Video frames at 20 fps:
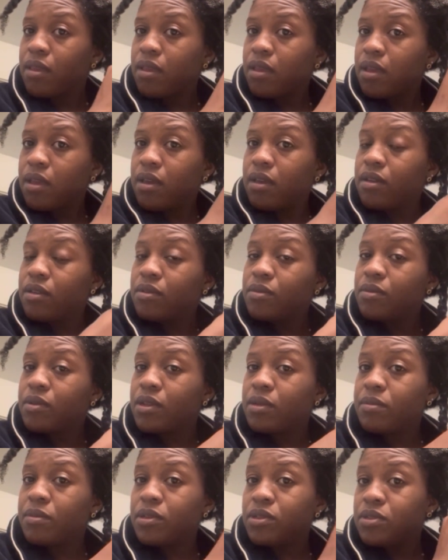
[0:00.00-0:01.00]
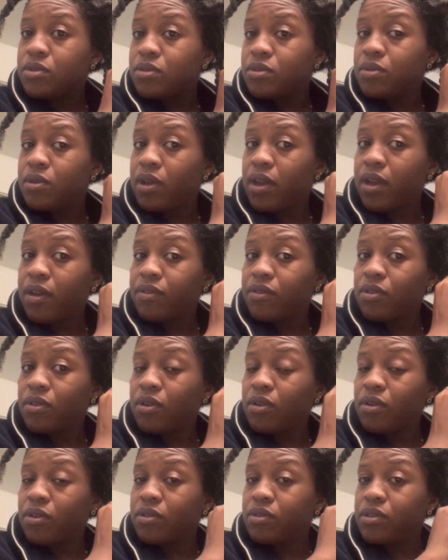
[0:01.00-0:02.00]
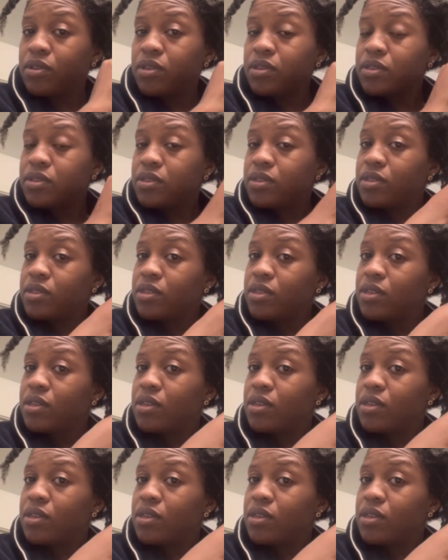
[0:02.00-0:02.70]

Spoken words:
And what I'm gonna do after all this